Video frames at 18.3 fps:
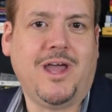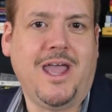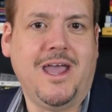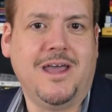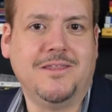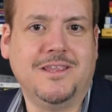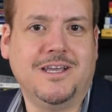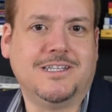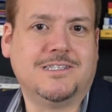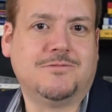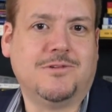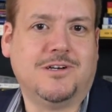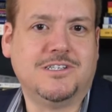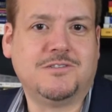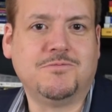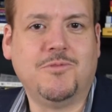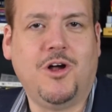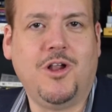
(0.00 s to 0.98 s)
and that's
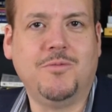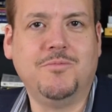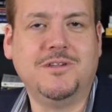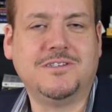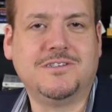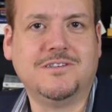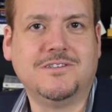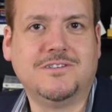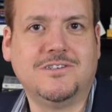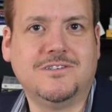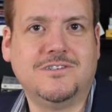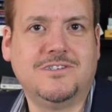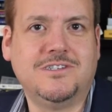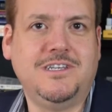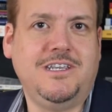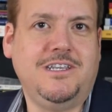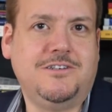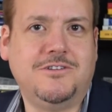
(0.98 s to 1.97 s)
why small businesses
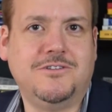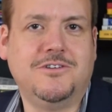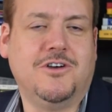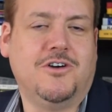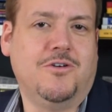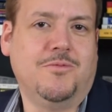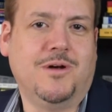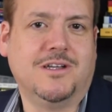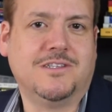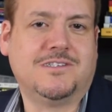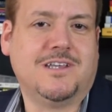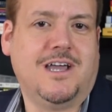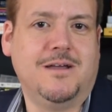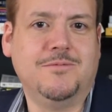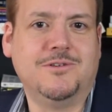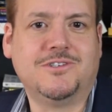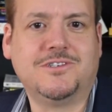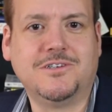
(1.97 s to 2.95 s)
need to know about
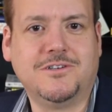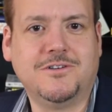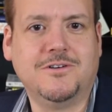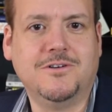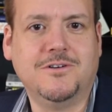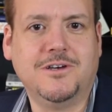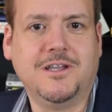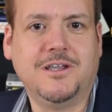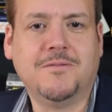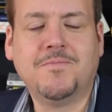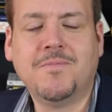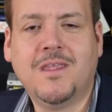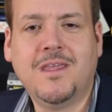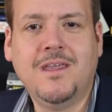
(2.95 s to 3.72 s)
cybersecurity.